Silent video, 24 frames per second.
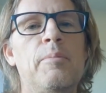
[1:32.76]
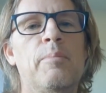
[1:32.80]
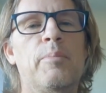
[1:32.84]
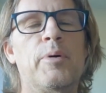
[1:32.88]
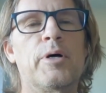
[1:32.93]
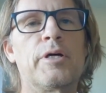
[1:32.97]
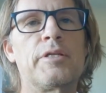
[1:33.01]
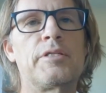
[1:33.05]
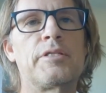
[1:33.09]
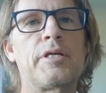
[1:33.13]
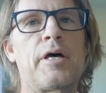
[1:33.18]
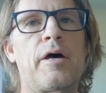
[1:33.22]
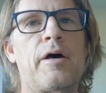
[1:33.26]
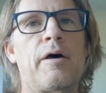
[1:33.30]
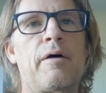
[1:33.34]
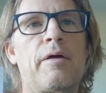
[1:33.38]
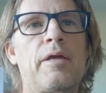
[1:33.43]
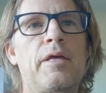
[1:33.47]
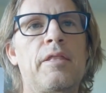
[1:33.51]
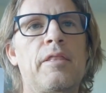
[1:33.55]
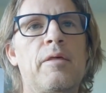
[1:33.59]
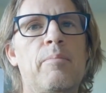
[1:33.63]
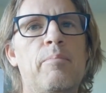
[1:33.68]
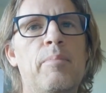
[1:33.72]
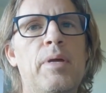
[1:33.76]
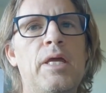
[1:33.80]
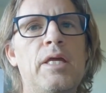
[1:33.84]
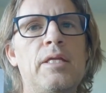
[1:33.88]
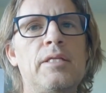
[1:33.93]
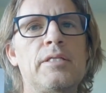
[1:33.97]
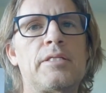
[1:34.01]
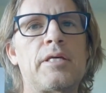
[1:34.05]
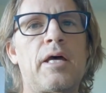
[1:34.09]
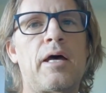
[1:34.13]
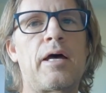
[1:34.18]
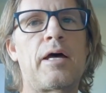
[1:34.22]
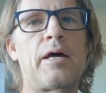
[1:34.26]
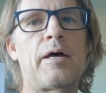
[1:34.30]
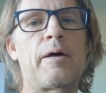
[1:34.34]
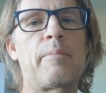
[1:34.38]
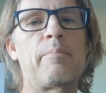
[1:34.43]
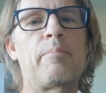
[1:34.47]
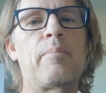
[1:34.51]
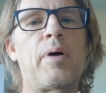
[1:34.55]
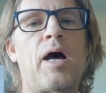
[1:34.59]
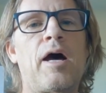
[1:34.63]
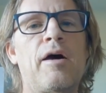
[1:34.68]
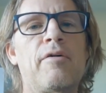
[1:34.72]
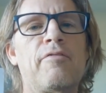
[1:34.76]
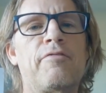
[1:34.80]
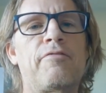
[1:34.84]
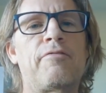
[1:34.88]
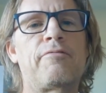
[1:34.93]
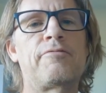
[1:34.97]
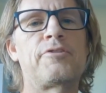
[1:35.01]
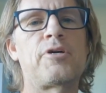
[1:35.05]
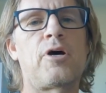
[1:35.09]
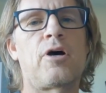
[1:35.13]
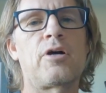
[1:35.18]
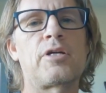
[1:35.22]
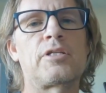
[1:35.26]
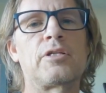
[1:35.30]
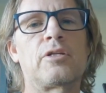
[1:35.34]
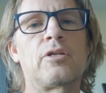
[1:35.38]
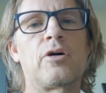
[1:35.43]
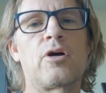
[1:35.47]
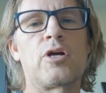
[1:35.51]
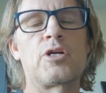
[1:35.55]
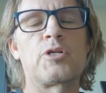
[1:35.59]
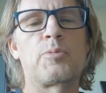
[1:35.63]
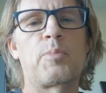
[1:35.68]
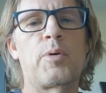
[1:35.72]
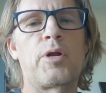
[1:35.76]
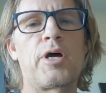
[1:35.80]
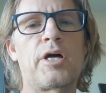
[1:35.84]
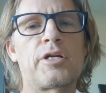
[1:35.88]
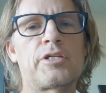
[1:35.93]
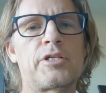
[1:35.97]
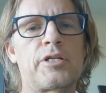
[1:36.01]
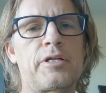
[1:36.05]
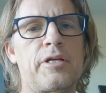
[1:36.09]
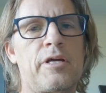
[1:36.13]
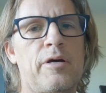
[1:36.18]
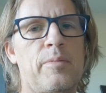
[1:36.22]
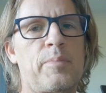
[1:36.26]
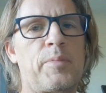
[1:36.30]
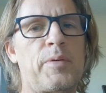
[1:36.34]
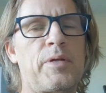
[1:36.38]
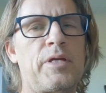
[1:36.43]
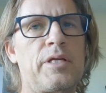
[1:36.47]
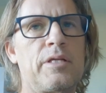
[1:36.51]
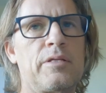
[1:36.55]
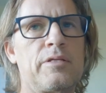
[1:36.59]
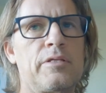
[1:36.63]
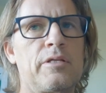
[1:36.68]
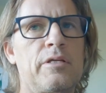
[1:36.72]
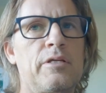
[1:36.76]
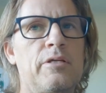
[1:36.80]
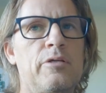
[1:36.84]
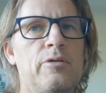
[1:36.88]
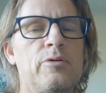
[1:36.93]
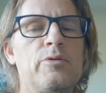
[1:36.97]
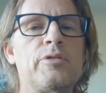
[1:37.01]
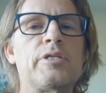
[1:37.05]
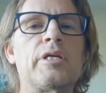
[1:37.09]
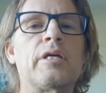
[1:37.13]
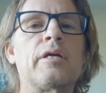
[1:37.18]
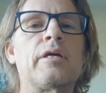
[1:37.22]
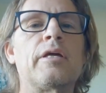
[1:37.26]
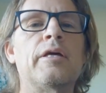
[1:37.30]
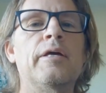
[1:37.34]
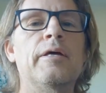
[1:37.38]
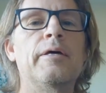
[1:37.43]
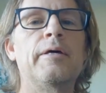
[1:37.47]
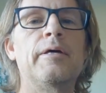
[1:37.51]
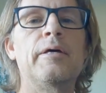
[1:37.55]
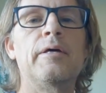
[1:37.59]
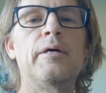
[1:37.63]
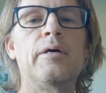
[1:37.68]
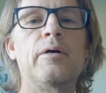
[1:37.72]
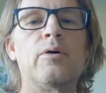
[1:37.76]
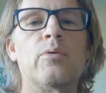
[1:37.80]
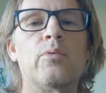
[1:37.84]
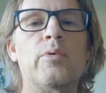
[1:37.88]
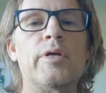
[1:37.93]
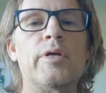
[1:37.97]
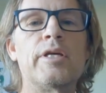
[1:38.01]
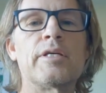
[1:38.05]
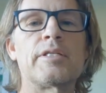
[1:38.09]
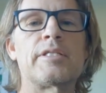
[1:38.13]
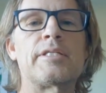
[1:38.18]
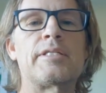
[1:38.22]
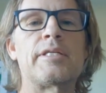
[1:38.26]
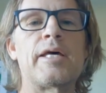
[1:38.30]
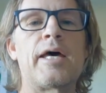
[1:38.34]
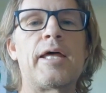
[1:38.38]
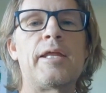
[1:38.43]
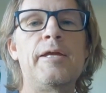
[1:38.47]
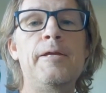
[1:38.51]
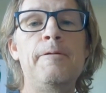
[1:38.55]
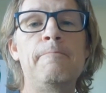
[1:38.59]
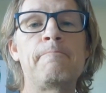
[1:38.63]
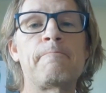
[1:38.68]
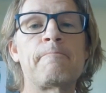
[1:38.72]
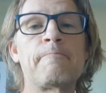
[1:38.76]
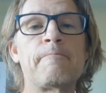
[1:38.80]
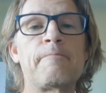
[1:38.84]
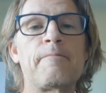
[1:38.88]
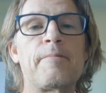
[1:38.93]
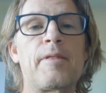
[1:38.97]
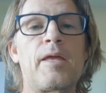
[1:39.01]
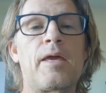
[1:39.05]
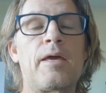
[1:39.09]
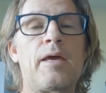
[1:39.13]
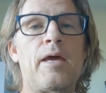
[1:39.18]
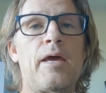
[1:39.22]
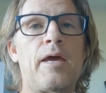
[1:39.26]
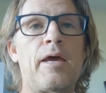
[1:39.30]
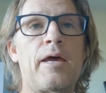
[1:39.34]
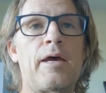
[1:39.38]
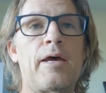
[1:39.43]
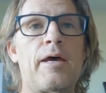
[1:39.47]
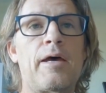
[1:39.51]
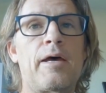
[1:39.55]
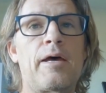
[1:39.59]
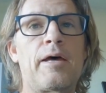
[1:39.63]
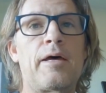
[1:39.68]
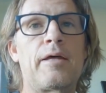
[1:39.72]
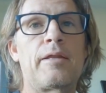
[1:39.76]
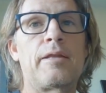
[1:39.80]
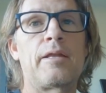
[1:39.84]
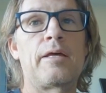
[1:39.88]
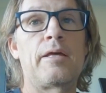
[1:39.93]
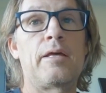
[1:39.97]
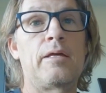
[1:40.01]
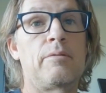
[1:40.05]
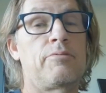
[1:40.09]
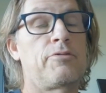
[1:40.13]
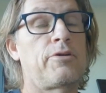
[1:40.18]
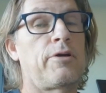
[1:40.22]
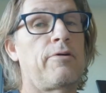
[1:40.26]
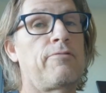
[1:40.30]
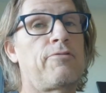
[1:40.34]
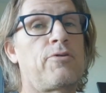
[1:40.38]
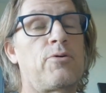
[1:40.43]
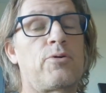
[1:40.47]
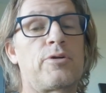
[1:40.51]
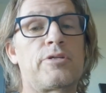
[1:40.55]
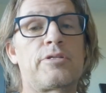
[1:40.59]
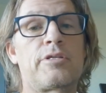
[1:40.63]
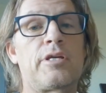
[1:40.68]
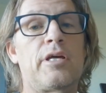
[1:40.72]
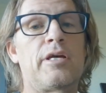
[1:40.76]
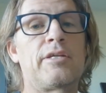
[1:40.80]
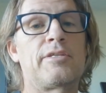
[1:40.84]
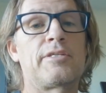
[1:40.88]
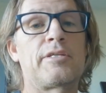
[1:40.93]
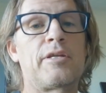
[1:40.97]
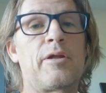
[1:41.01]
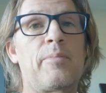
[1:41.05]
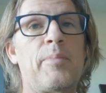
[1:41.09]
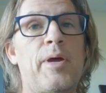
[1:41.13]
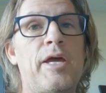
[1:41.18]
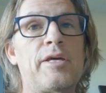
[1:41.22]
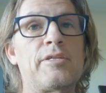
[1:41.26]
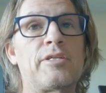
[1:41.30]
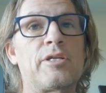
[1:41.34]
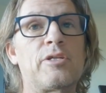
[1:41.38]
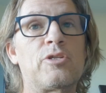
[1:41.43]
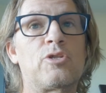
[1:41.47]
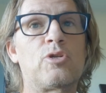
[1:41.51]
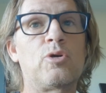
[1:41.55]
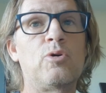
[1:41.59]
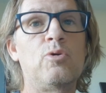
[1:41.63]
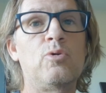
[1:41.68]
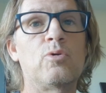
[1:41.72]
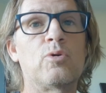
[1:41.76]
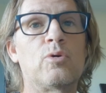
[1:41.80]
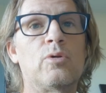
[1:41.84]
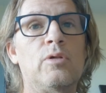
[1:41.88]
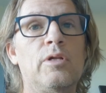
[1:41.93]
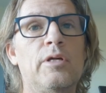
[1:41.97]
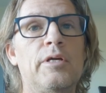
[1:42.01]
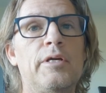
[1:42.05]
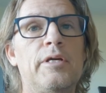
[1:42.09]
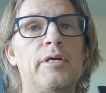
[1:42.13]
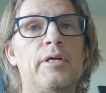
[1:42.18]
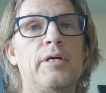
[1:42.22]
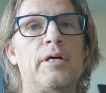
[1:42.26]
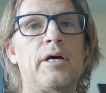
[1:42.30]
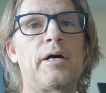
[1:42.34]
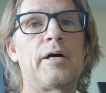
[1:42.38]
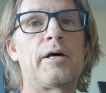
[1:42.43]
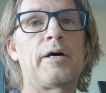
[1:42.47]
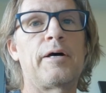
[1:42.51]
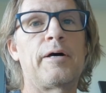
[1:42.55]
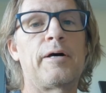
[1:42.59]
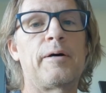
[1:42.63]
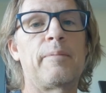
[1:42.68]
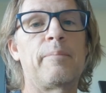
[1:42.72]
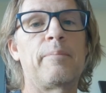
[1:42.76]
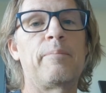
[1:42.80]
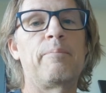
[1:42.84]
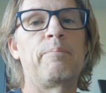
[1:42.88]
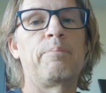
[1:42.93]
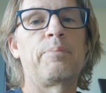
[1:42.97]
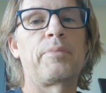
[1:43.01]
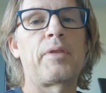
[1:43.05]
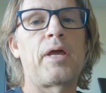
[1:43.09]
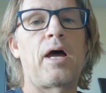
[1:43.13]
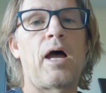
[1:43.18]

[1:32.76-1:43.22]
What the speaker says: but in the meantime, I've talked a large production company into using ReelSteady, and of course it's an amazing tool. I'm